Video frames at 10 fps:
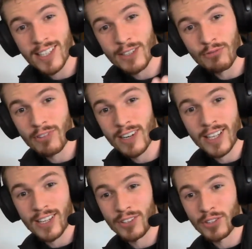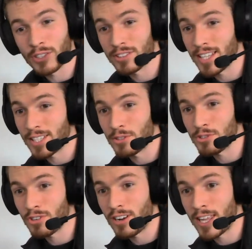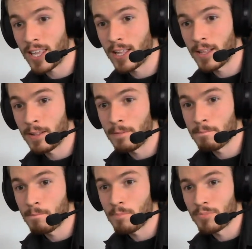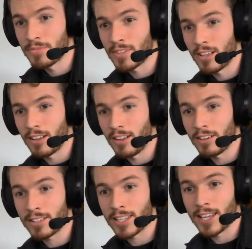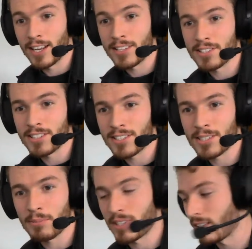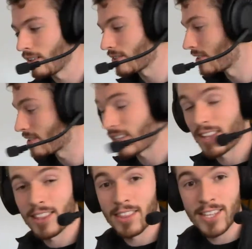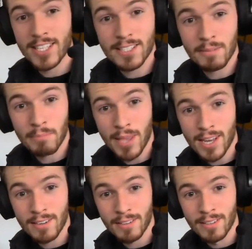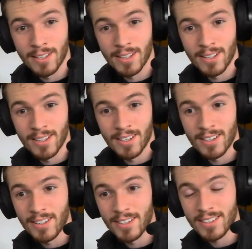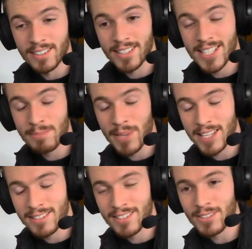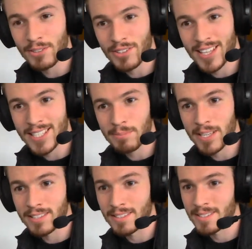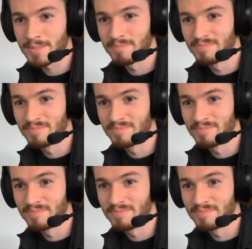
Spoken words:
It's really good that you try. Okay, let's see some of the answers. This pen, this pens, or that pens?